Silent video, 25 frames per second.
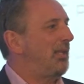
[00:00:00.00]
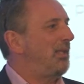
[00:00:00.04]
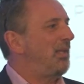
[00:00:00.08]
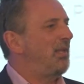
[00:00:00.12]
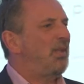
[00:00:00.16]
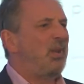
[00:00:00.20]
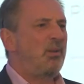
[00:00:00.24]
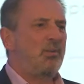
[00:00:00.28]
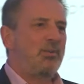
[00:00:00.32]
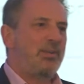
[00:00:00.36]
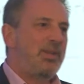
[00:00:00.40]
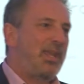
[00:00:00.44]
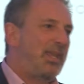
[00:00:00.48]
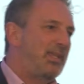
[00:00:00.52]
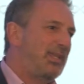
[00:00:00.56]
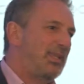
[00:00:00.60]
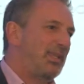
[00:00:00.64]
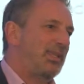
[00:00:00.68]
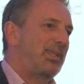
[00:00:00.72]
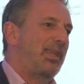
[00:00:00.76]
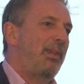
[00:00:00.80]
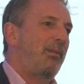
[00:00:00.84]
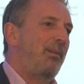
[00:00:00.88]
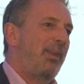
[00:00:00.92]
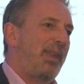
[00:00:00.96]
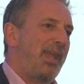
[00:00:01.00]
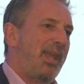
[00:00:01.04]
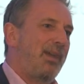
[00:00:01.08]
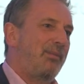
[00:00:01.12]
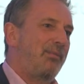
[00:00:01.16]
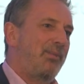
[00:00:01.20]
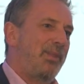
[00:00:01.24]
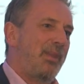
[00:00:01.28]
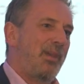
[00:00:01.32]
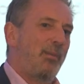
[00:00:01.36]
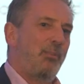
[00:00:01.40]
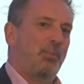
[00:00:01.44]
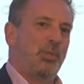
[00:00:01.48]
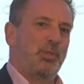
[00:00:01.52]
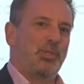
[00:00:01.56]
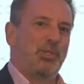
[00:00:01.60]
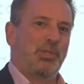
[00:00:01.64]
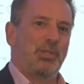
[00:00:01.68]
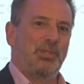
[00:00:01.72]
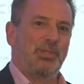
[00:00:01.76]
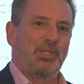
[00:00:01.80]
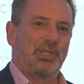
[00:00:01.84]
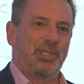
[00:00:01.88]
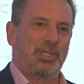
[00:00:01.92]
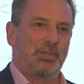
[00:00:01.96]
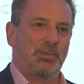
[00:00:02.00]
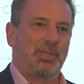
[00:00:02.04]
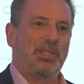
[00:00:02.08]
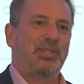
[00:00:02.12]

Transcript: you don't necessarily have the opportunity to